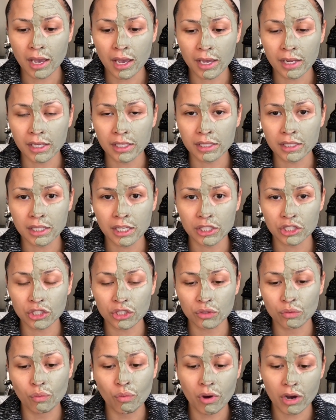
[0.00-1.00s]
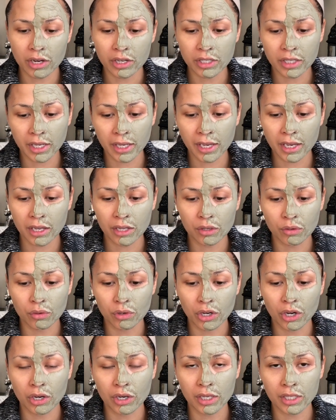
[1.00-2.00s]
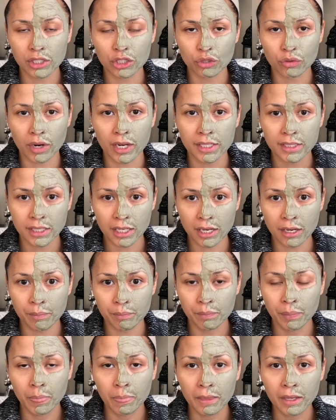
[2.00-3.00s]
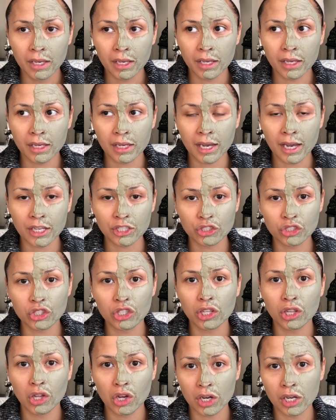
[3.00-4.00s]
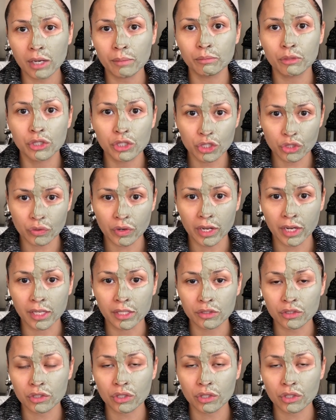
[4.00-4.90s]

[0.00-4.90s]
and it touches water again or it dries up, it can actually clog up your drain.